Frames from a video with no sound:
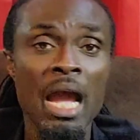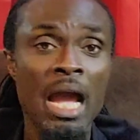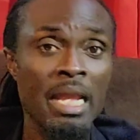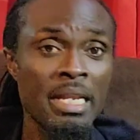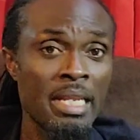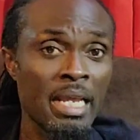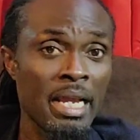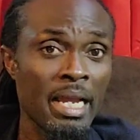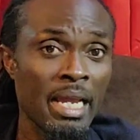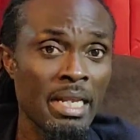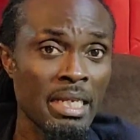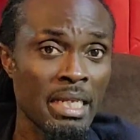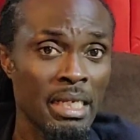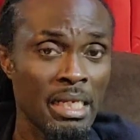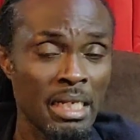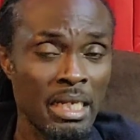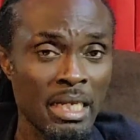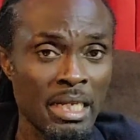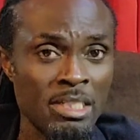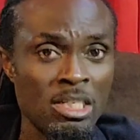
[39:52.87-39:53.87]
and they get
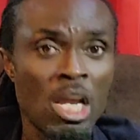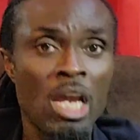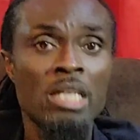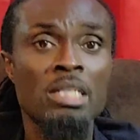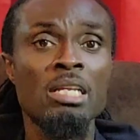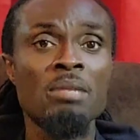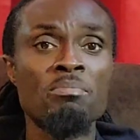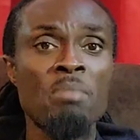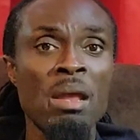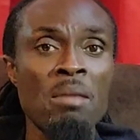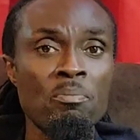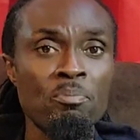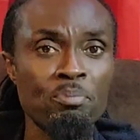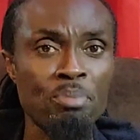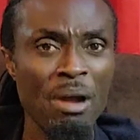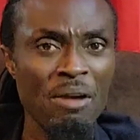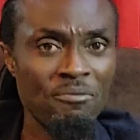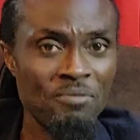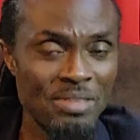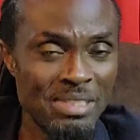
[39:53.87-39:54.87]
healed? Did man
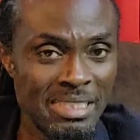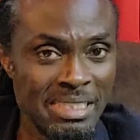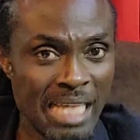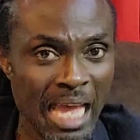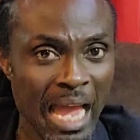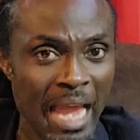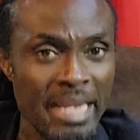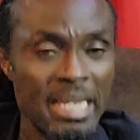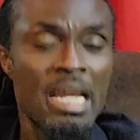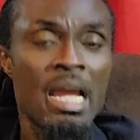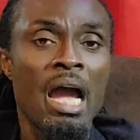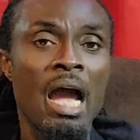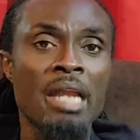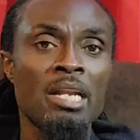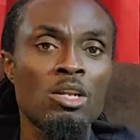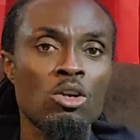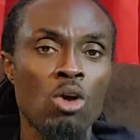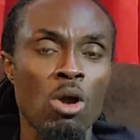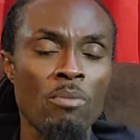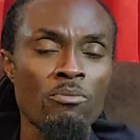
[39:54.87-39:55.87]
prophesy
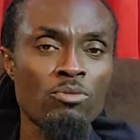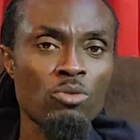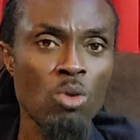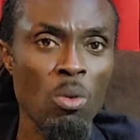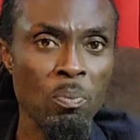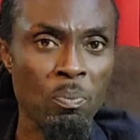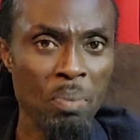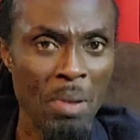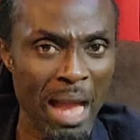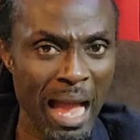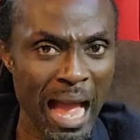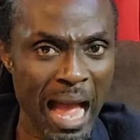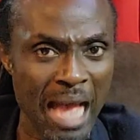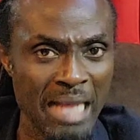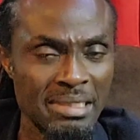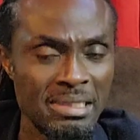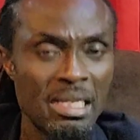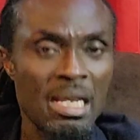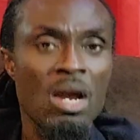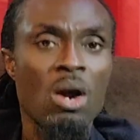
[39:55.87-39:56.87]
and it come to
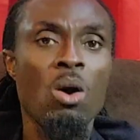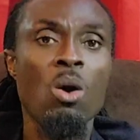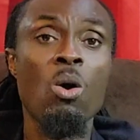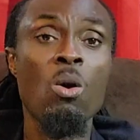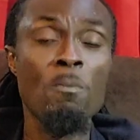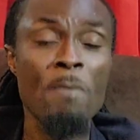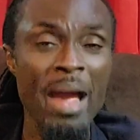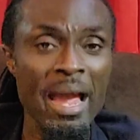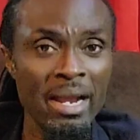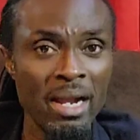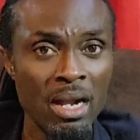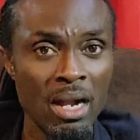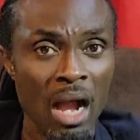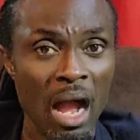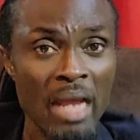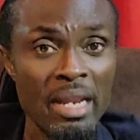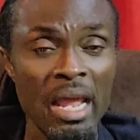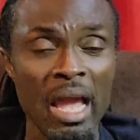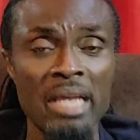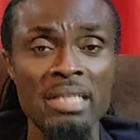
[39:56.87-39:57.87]
pass? Oh my
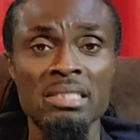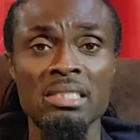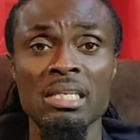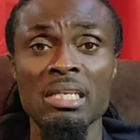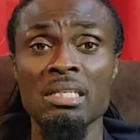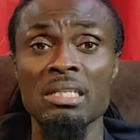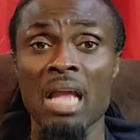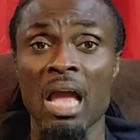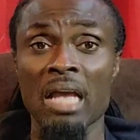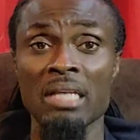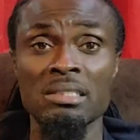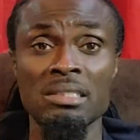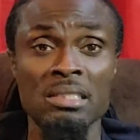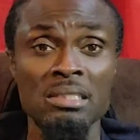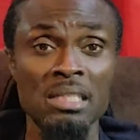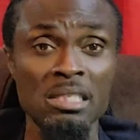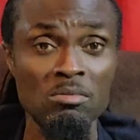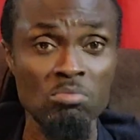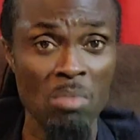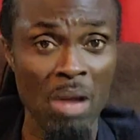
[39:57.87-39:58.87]
God, I see I see
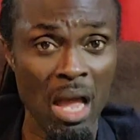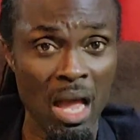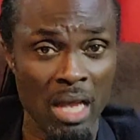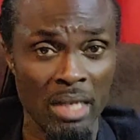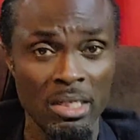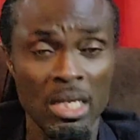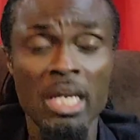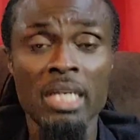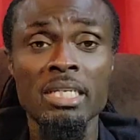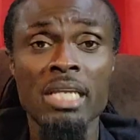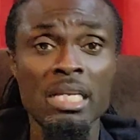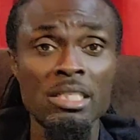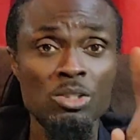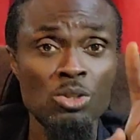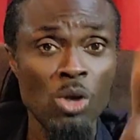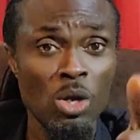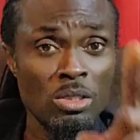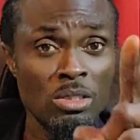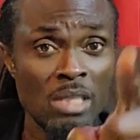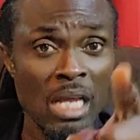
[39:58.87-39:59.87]
this man. Yes,
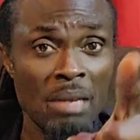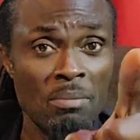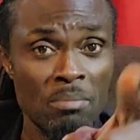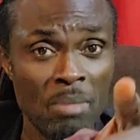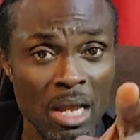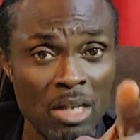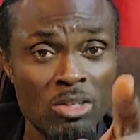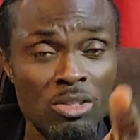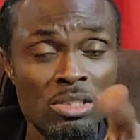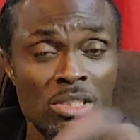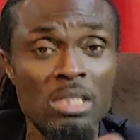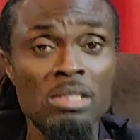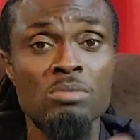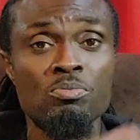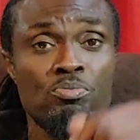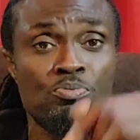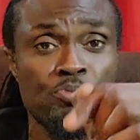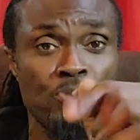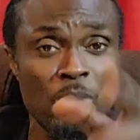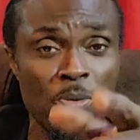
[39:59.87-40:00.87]
you, that man you see
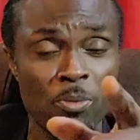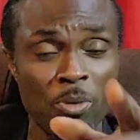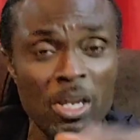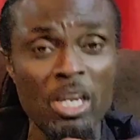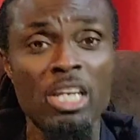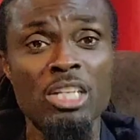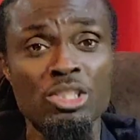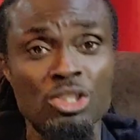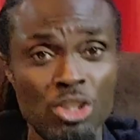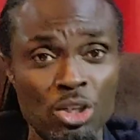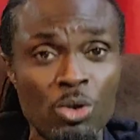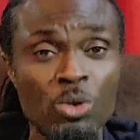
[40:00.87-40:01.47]
speaking to